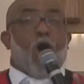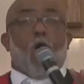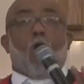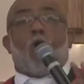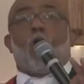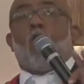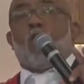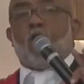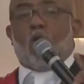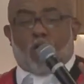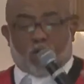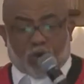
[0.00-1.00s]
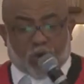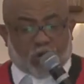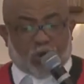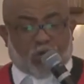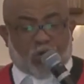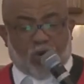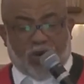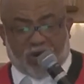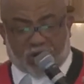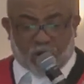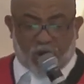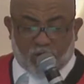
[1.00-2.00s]
Or or or so so so
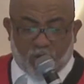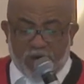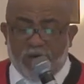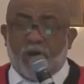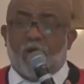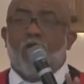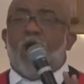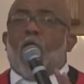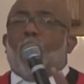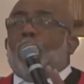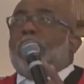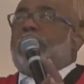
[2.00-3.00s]
here's what we do. We